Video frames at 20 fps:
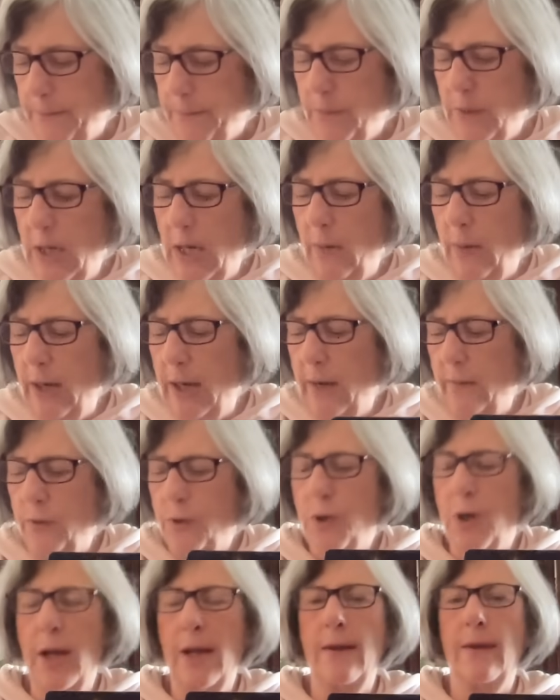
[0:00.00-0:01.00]
Now we have
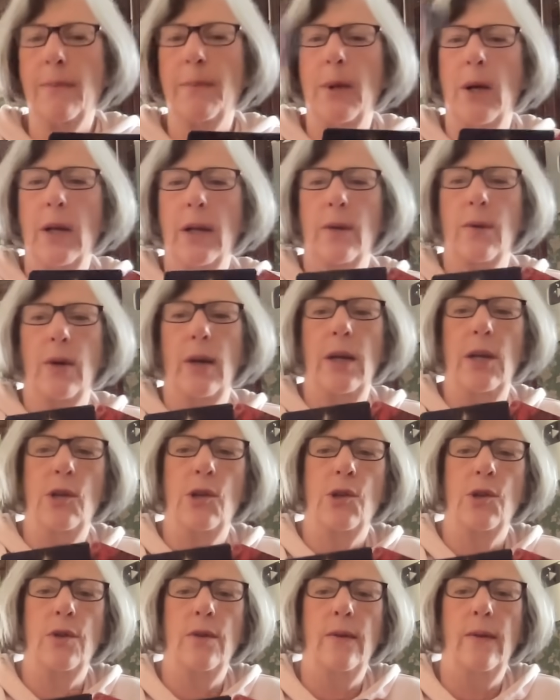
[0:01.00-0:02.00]

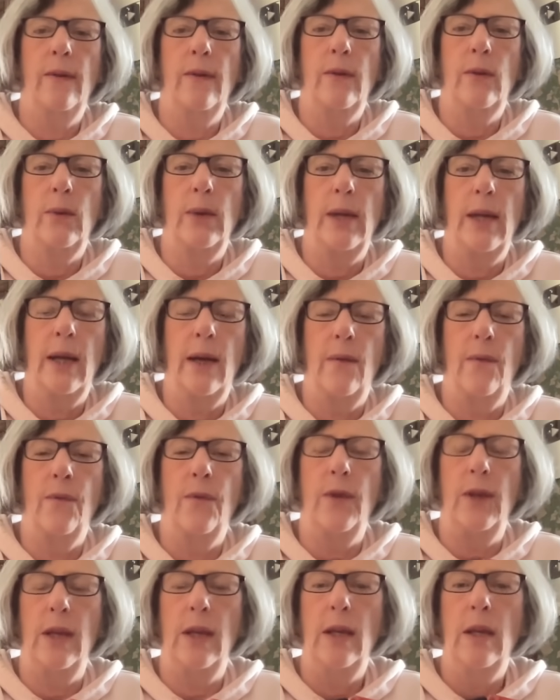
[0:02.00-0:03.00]
transmigration, so we have
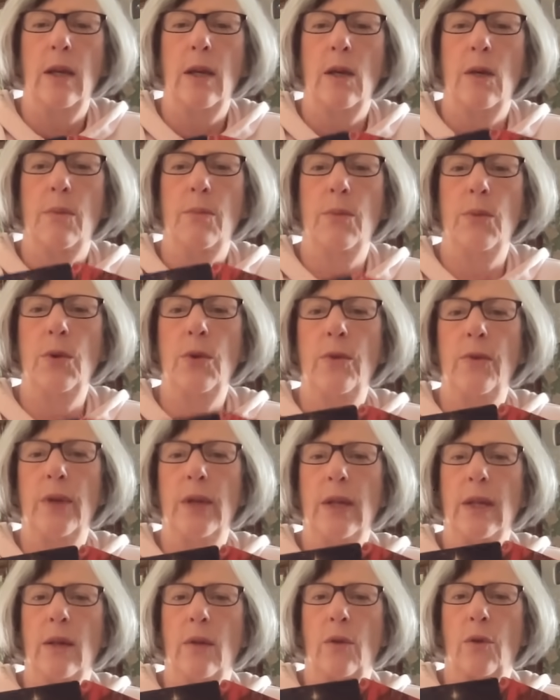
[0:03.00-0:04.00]
the
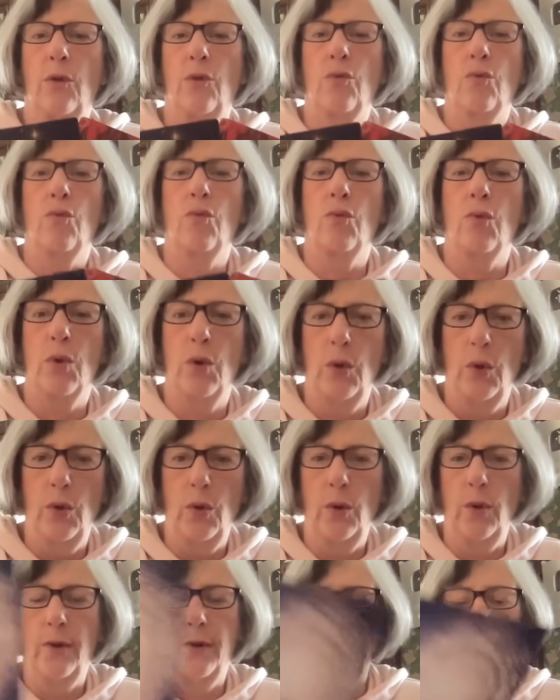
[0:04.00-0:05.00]
moving
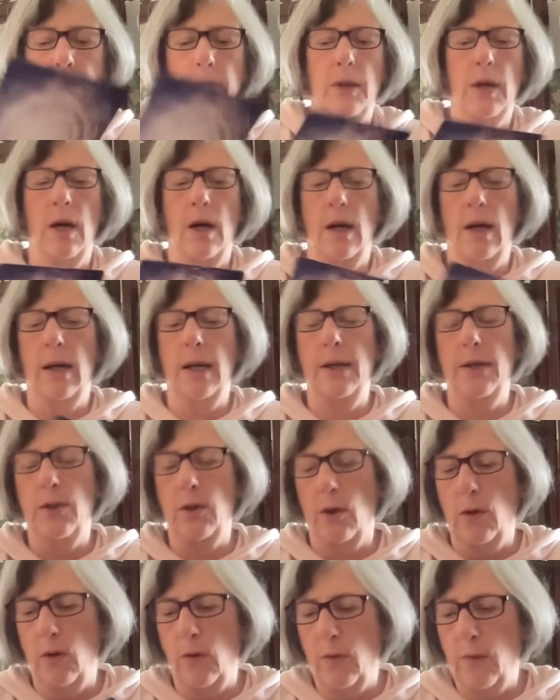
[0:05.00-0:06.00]
through some kind
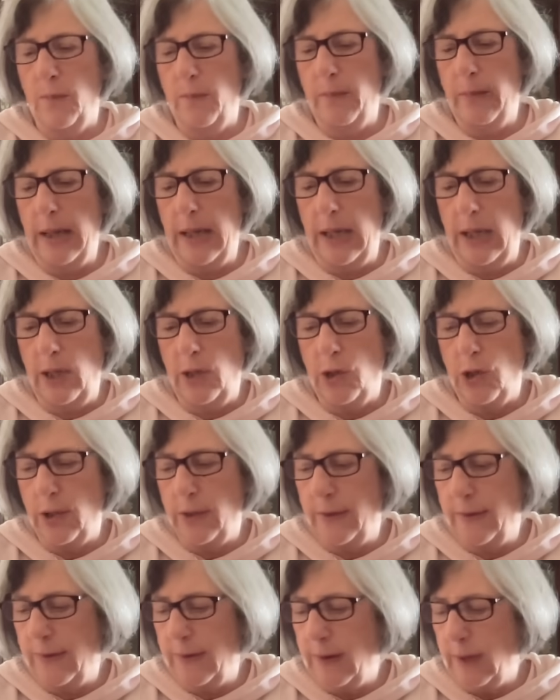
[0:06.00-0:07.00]
of major
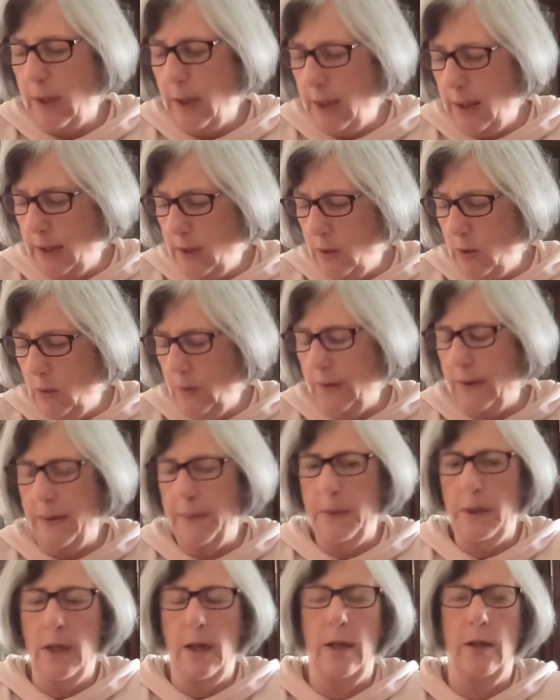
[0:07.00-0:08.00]
cycle,
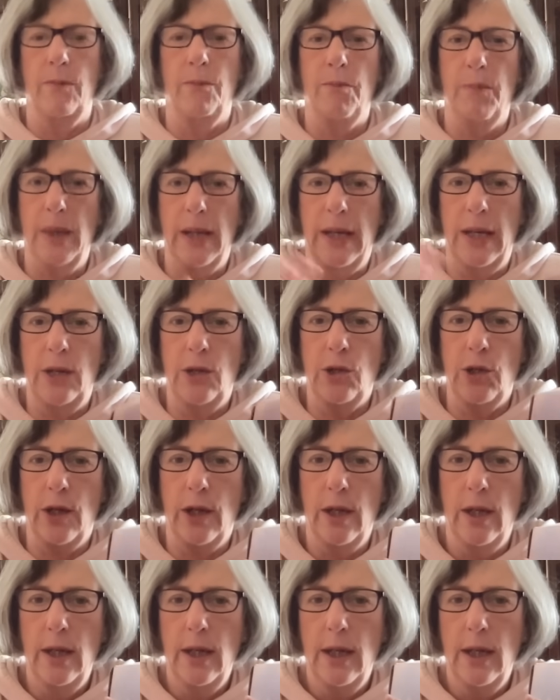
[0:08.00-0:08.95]
some kind of major